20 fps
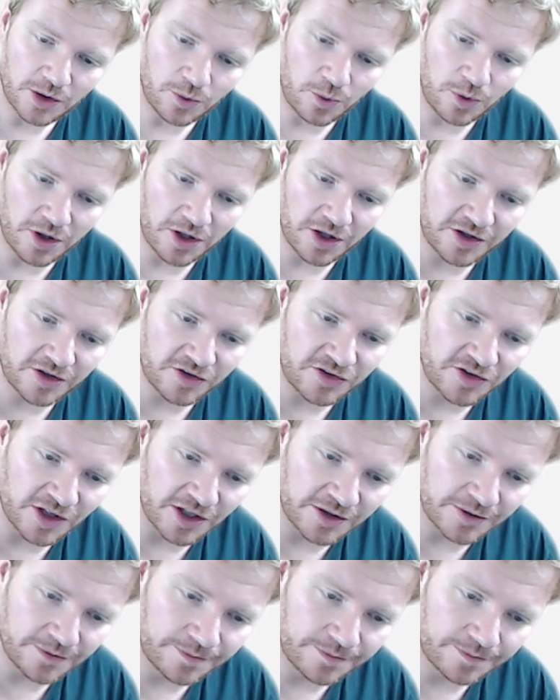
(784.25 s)
work
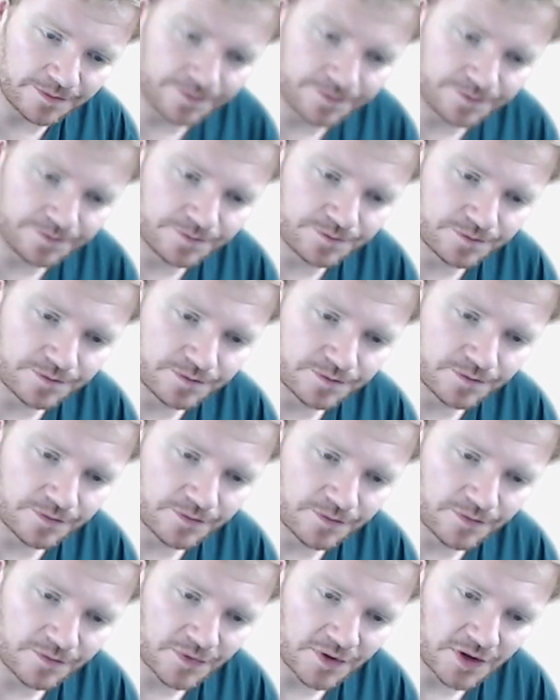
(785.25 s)
done
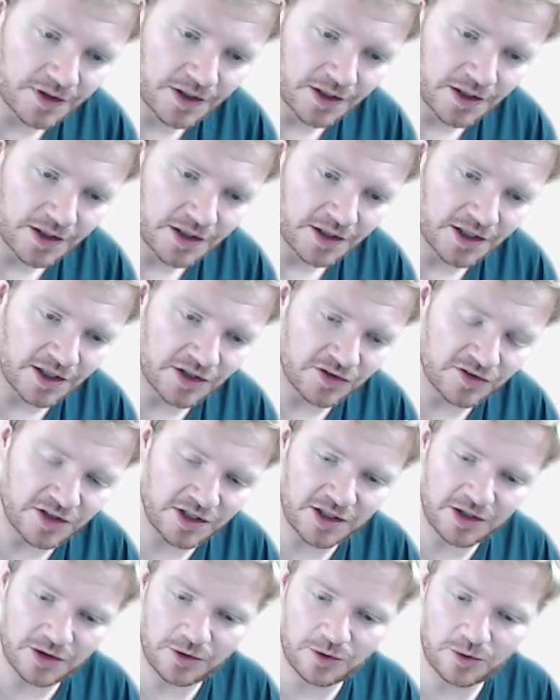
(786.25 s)
is
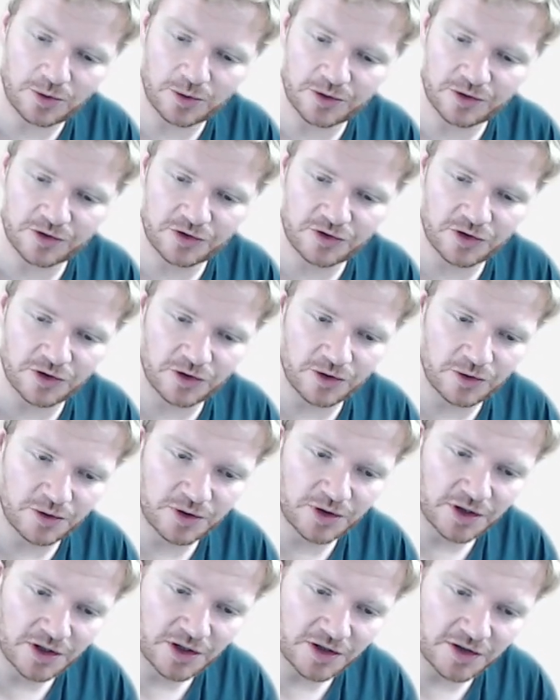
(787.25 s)
equal
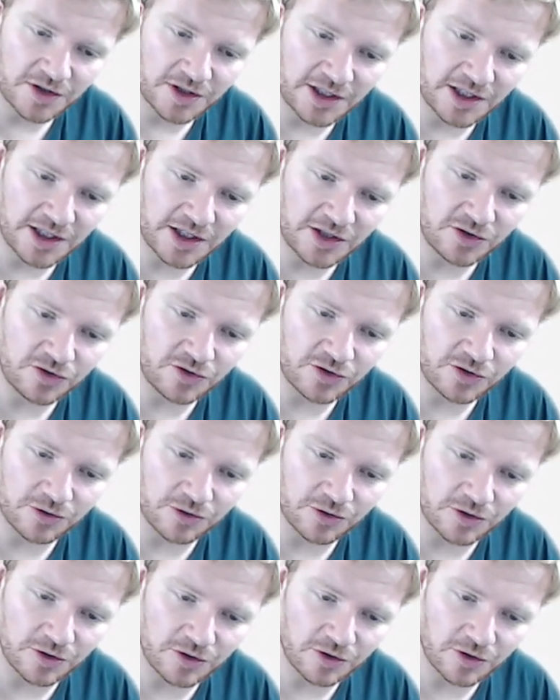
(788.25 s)
to the
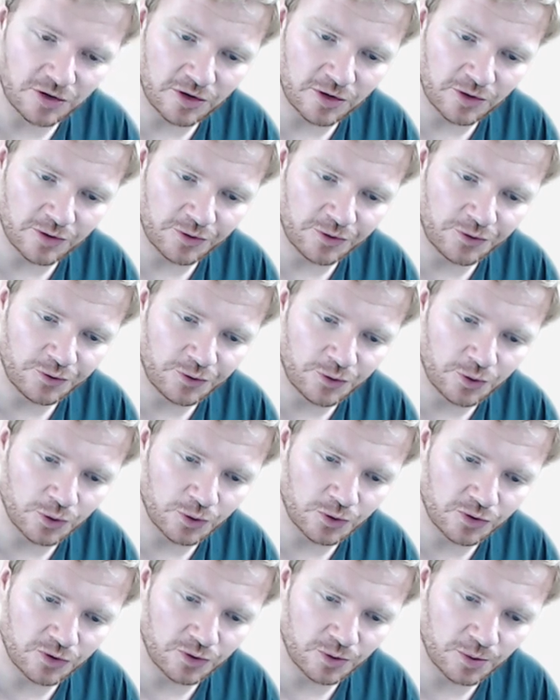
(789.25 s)
integral of
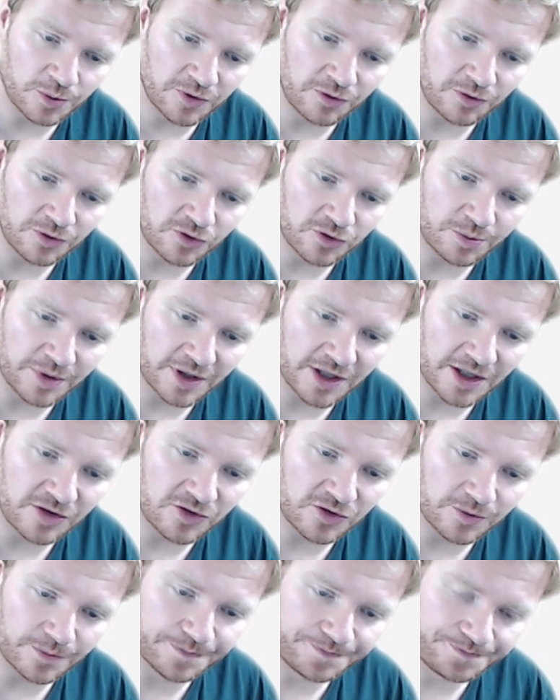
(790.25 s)
force with
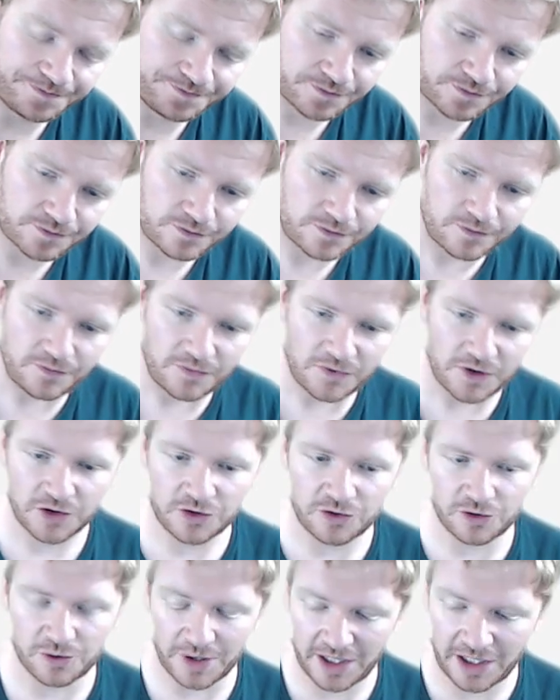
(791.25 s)
respect
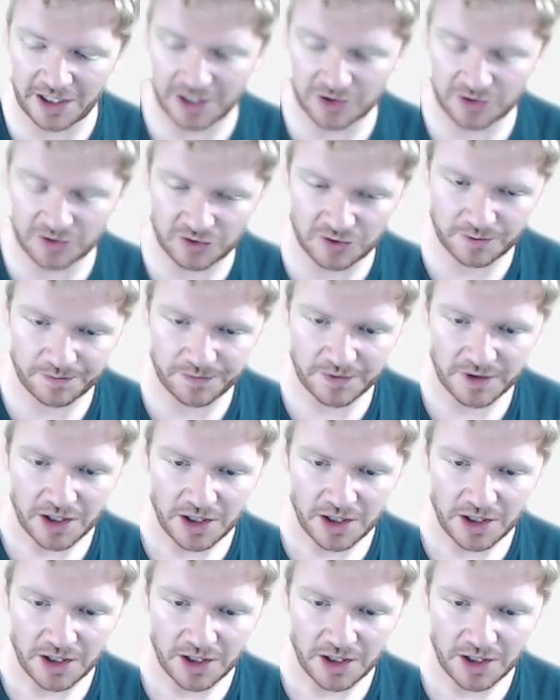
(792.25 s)
to x.